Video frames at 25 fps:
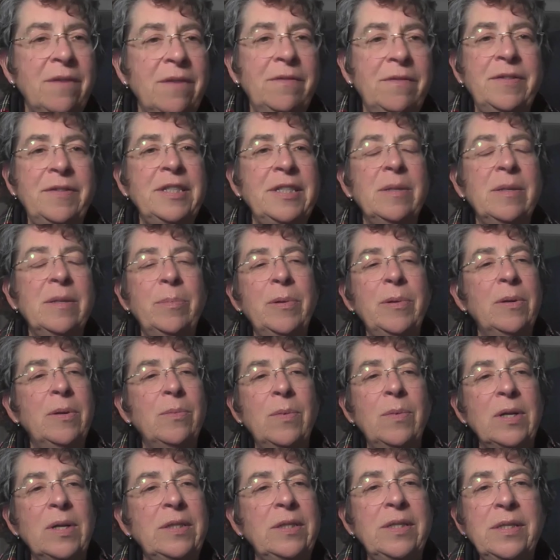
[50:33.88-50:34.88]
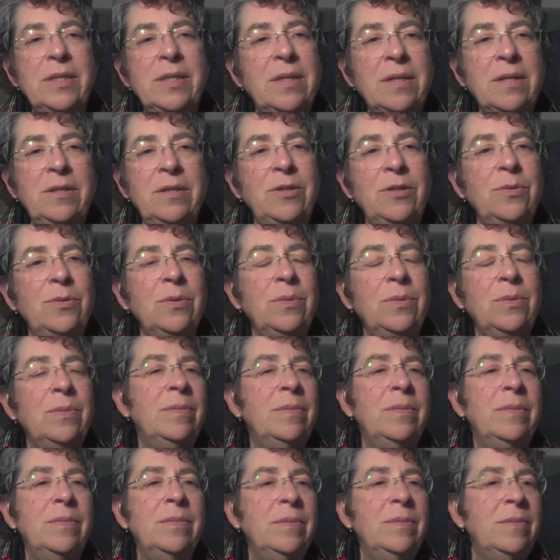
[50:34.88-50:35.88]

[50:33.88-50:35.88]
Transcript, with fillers: not visible once the new